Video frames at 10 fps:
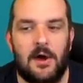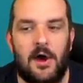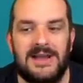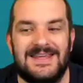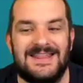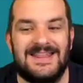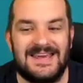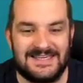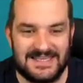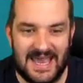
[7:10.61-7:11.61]
I think
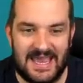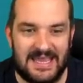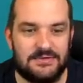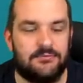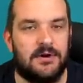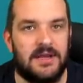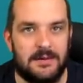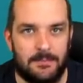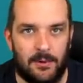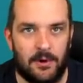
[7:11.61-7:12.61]
this day is really
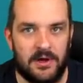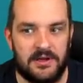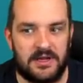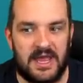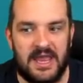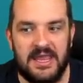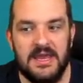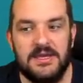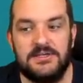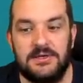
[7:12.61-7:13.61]
important, okay?
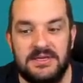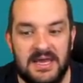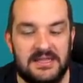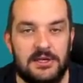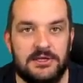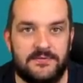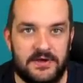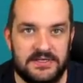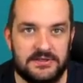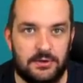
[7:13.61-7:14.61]
So Netherlands
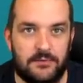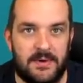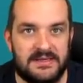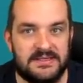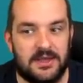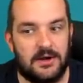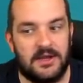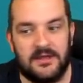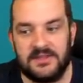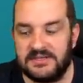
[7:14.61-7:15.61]
versus North
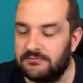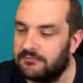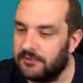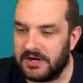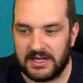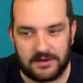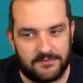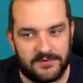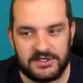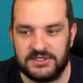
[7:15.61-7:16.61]
Macedonia, this is a really good
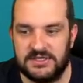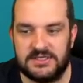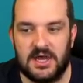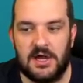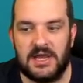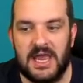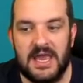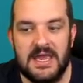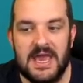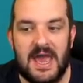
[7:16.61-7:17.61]
fixture to target.
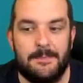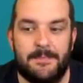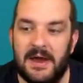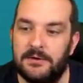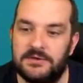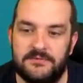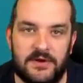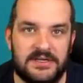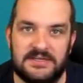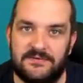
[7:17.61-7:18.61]
And Belgium
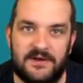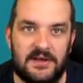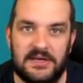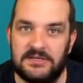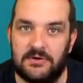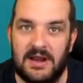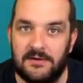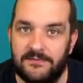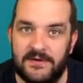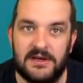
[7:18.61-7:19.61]
versus Finland is great.
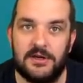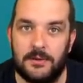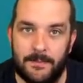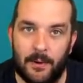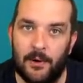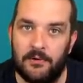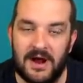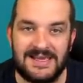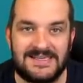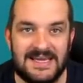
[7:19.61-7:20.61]
Like, Finland are poor.
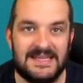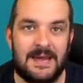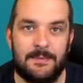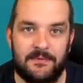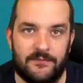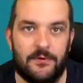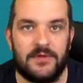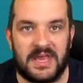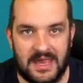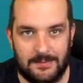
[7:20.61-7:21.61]
I said that before
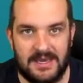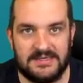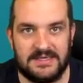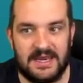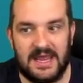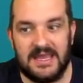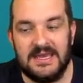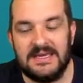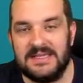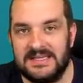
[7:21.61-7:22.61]
the game yesterday.
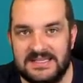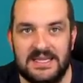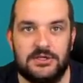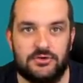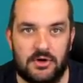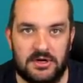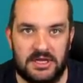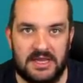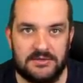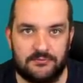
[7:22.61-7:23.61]
They did struggle
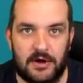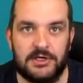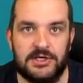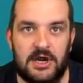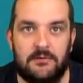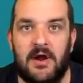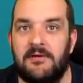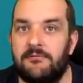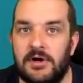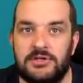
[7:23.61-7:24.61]
against Russia, right?
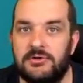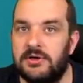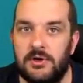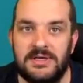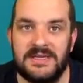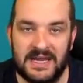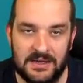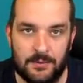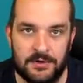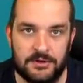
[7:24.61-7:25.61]
And Russia are not
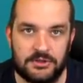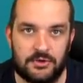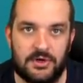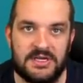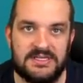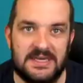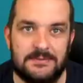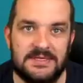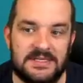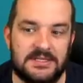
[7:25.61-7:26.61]
exactly one of the strongest
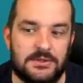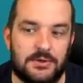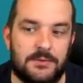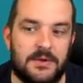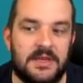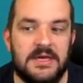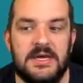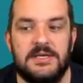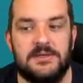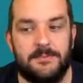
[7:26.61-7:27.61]
teams in this tournament.
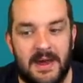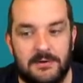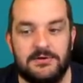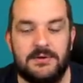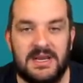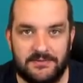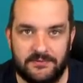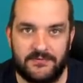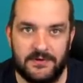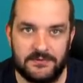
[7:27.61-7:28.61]
So Belgium could have a
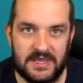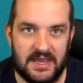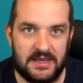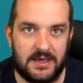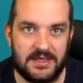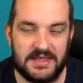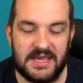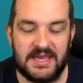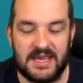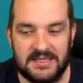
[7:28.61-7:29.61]
field day, I
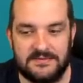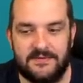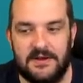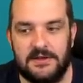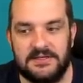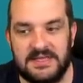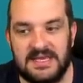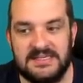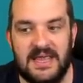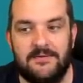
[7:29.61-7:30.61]
think, against Finland. So
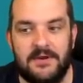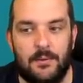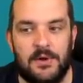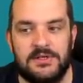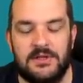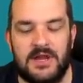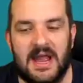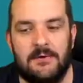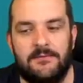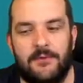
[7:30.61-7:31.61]
that's definitely one to look
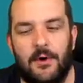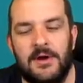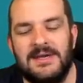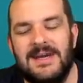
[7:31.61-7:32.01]
out for.